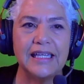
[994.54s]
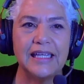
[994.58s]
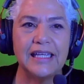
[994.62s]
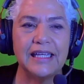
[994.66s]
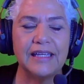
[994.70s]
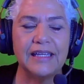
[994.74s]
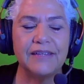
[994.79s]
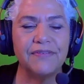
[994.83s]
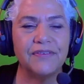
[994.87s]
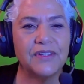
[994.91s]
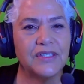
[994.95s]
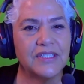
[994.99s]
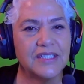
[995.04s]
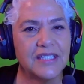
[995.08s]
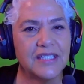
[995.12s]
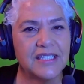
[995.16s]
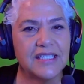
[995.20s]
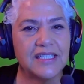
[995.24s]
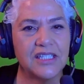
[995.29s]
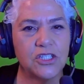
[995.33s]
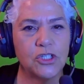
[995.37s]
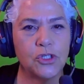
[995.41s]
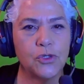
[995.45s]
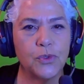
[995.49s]
if there's a
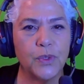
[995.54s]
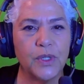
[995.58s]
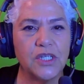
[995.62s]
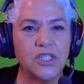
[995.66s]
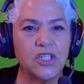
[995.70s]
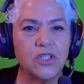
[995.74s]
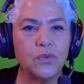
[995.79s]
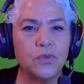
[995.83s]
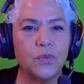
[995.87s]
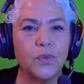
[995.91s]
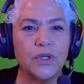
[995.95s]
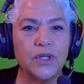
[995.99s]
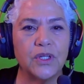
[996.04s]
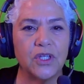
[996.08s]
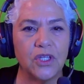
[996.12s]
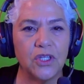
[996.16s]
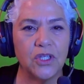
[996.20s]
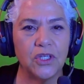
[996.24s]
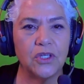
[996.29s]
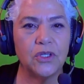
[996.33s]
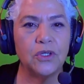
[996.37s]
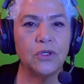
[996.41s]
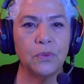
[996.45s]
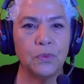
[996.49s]
situation where
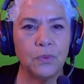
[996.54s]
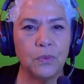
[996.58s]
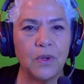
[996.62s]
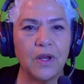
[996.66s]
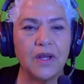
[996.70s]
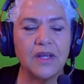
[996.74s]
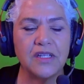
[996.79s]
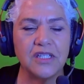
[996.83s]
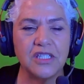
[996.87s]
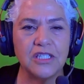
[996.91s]
you want